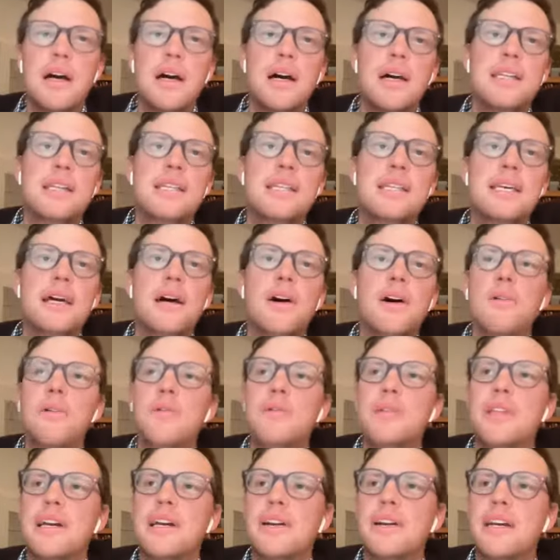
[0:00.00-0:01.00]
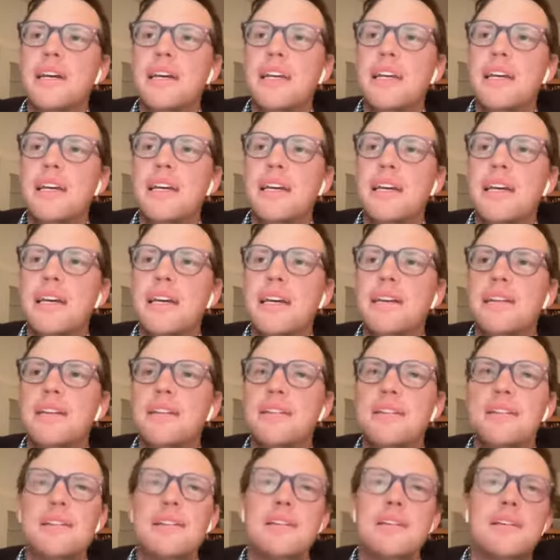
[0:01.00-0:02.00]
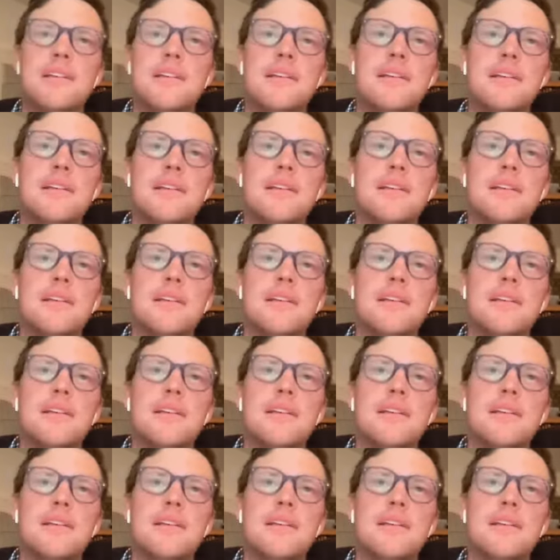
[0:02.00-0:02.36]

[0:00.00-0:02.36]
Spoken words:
attend. Oh, there he is.